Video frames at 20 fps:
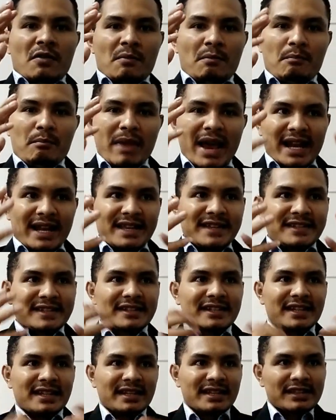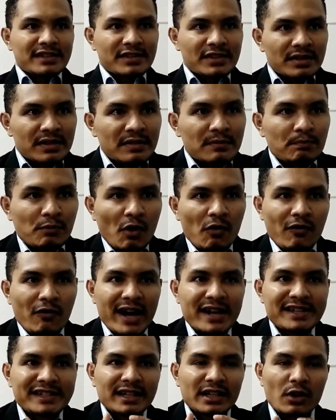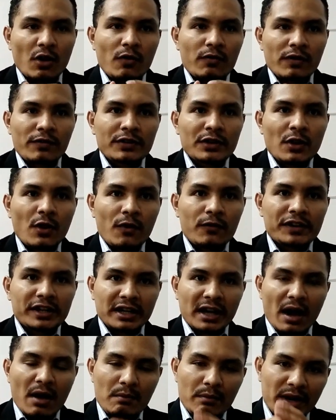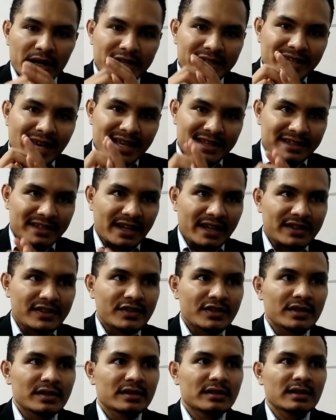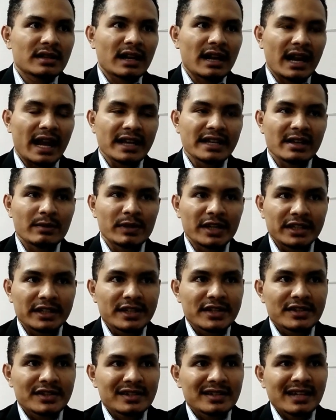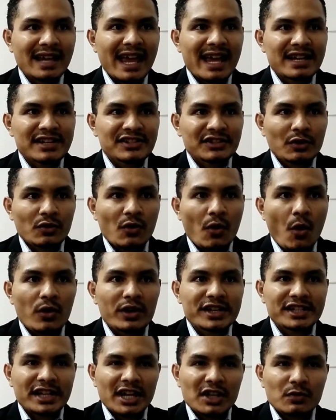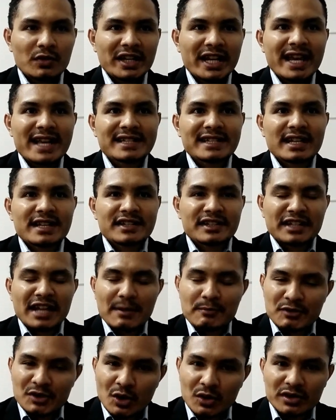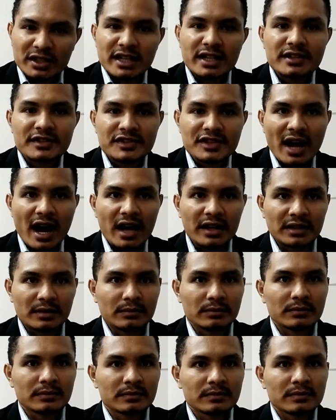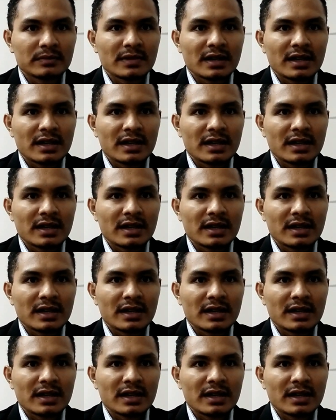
Balance sheet provides an overview of the company's assets, liabilities, and stockholders' equity as a snapshot in time.